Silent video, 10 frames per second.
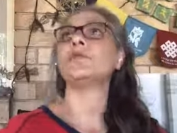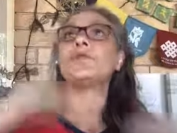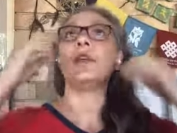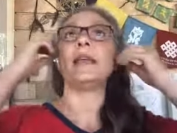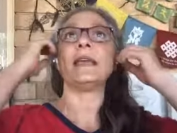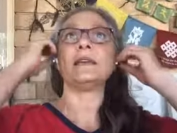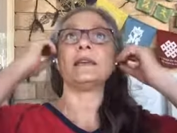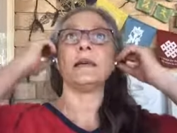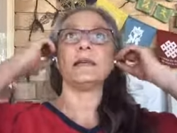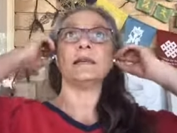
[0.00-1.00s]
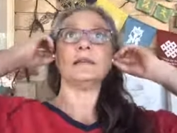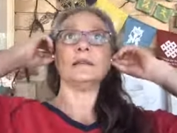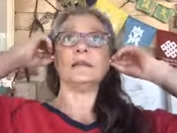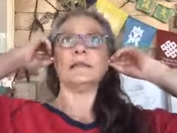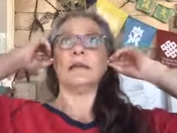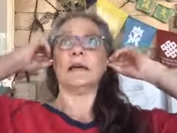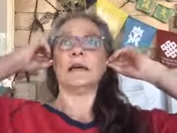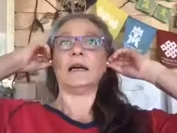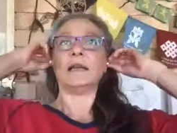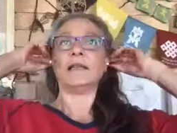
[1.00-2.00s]
Greek Easter.
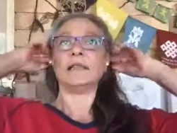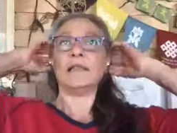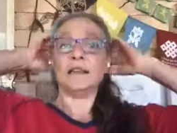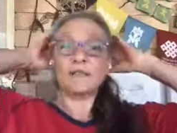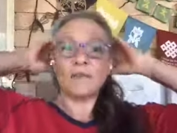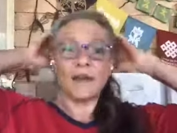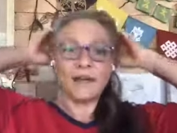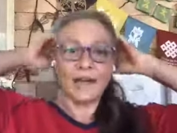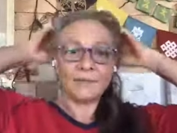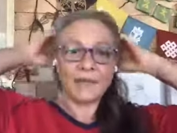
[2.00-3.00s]
Uh, yesterday was my name